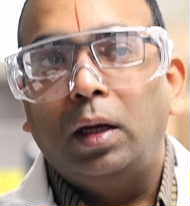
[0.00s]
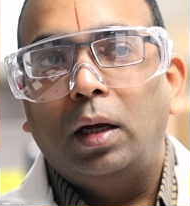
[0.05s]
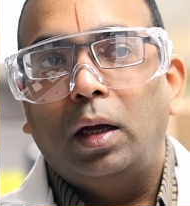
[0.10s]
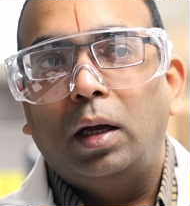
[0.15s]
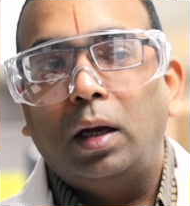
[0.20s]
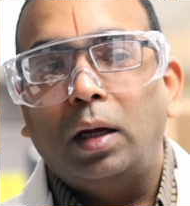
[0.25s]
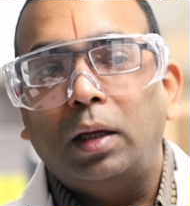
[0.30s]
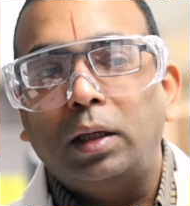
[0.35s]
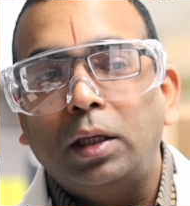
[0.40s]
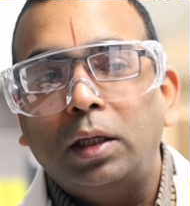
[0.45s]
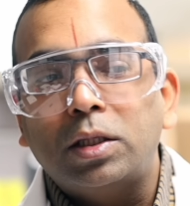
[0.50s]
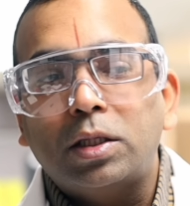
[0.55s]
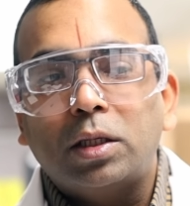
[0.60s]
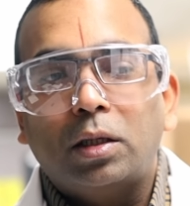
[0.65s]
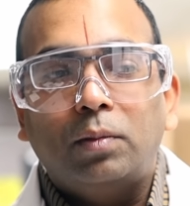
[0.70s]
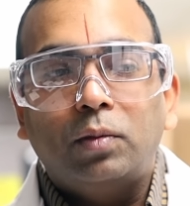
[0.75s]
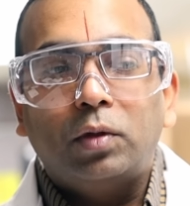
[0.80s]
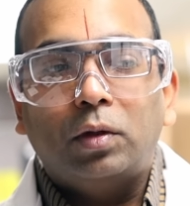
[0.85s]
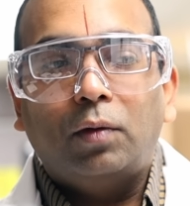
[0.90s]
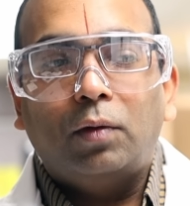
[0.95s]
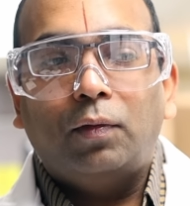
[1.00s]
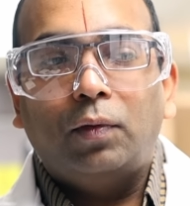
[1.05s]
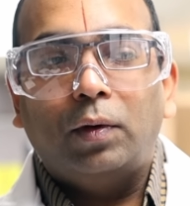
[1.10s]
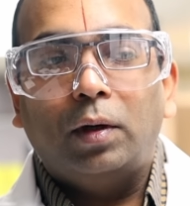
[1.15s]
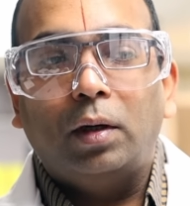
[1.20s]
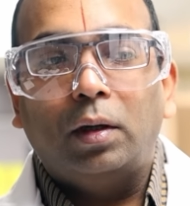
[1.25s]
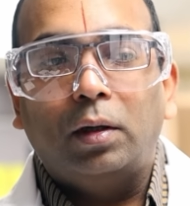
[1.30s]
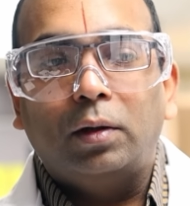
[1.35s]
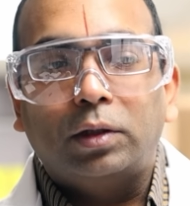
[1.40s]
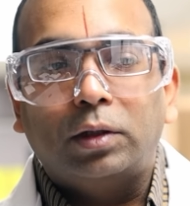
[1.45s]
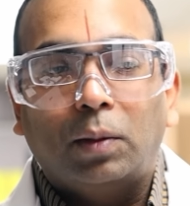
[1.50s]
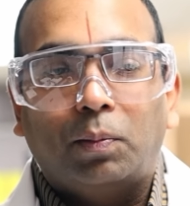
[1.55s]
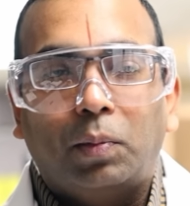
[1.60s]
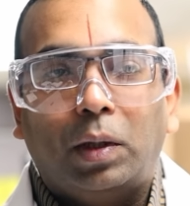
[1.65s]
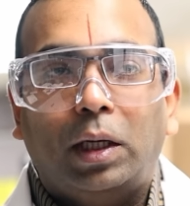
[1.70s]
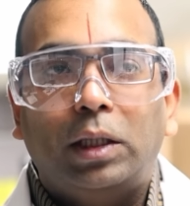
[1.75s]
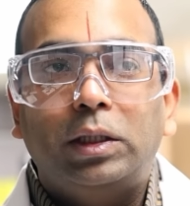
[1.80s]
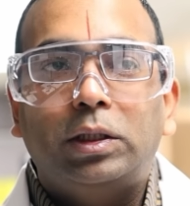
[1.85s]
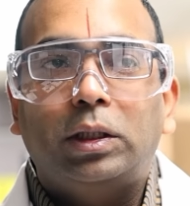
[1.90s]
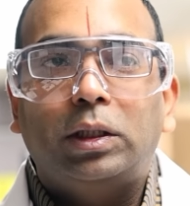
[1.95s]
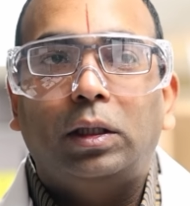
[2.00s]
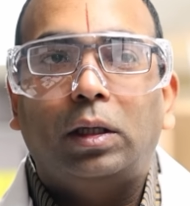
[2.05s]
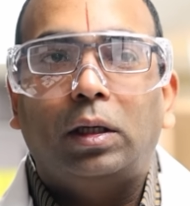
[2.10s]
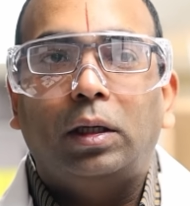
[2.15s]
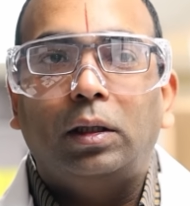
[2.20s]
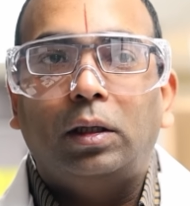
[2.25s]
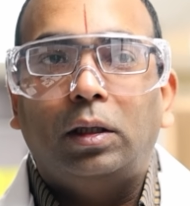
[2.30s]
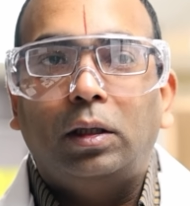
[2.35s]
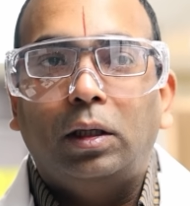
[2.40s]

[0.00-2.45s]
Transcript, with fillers: And in terms of uh, supply chain, like